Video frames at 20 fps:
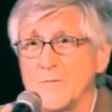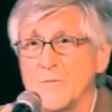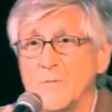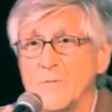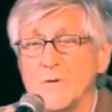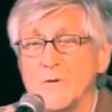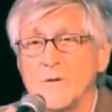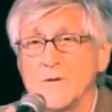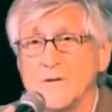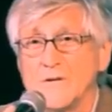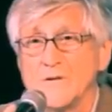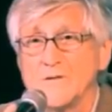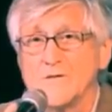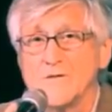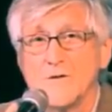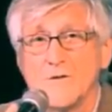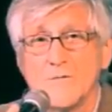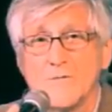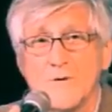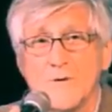all the
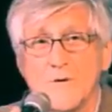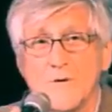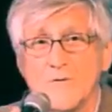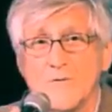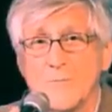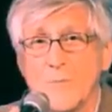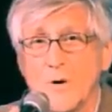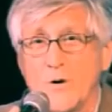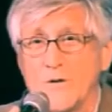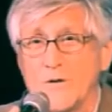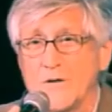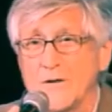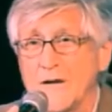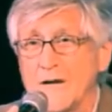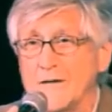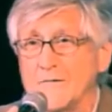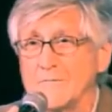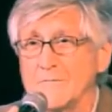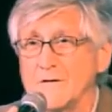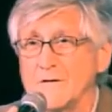children are smarter than
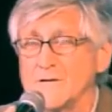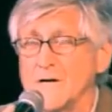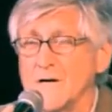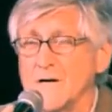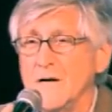average.